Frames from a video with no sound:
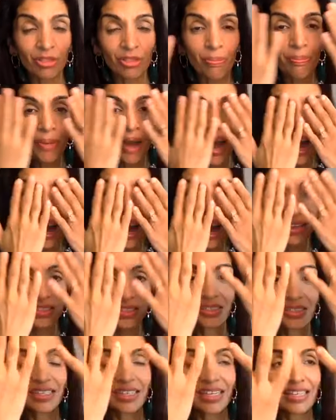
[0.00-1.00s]
The
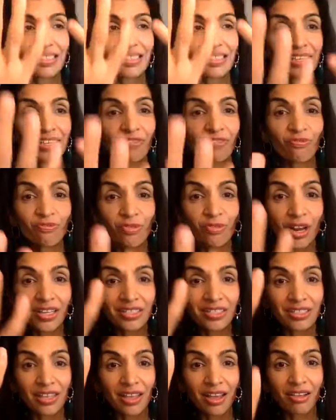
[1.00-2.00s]
past is in
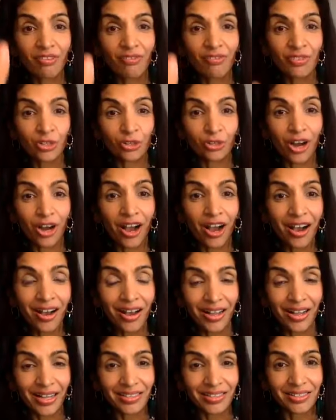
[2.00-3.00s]
front of your
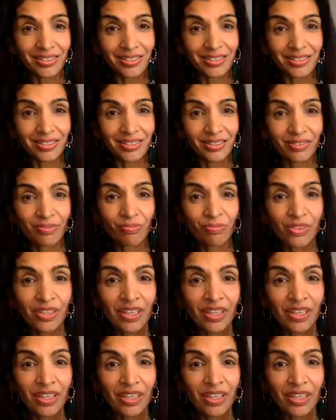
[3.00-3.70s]
eyes.